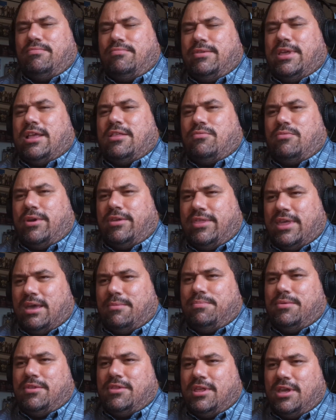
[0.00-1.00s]
That's why
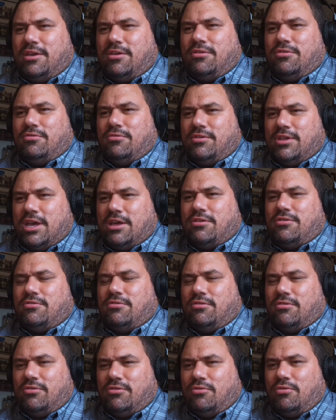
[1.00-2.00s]
that particular section
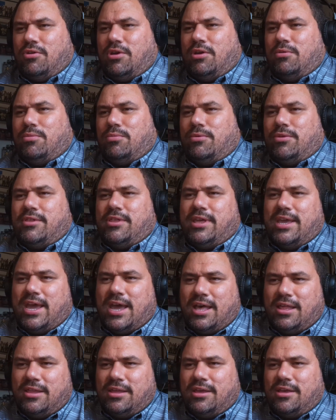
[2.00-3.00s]
of the story, when we see
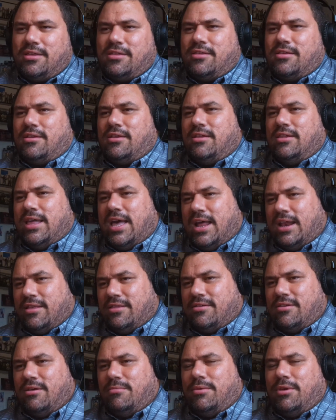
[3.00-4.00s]
Alex and
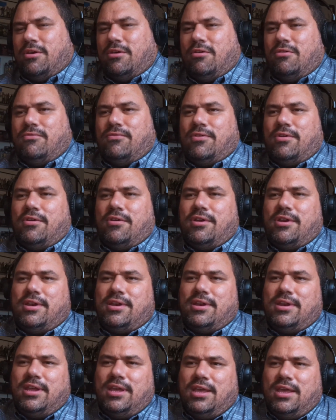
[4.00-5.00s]
Gladys coming over,
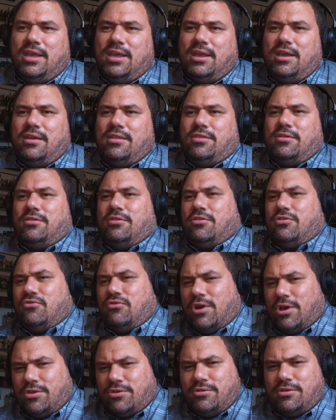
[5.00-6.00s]
the
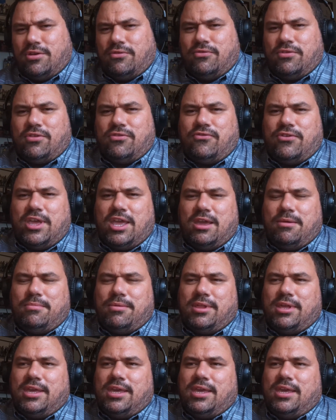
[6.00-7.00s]
destruction of his
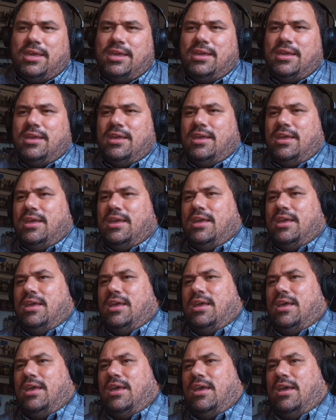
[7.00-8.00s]
family,
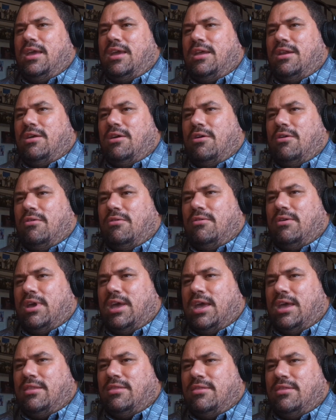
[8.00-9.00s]

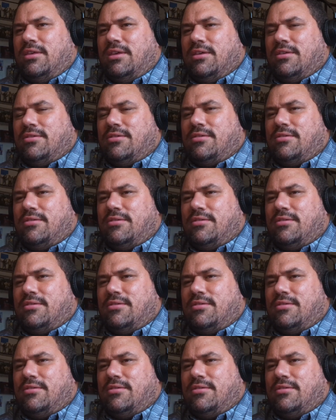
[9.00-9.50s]
and this